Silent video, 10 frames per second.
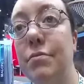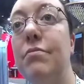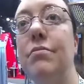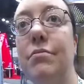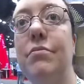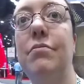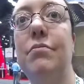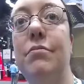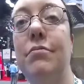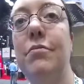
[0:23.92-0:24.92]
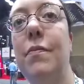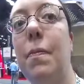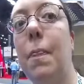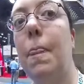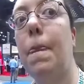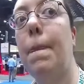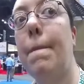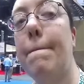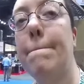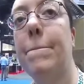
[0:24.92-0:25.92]
and we reclaim it from
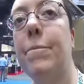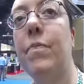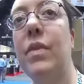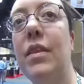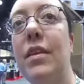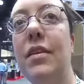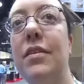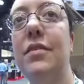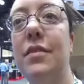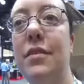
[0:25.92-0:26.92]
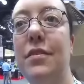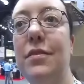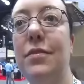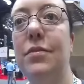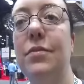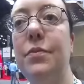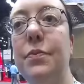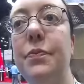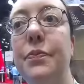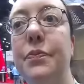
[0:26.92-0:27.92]
old
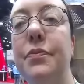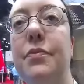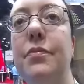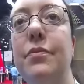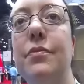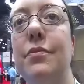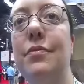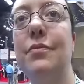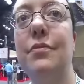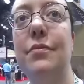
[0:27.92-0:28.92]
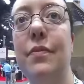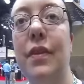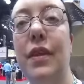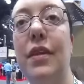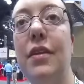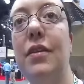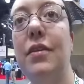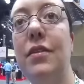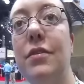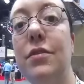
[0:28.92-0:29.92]
fences, or big
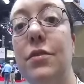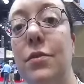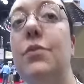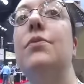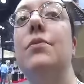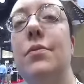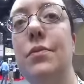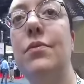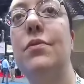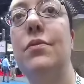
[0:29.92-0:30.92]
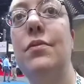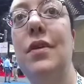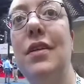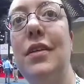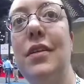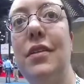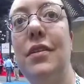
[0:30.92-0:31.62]
industrial buildings, bridges,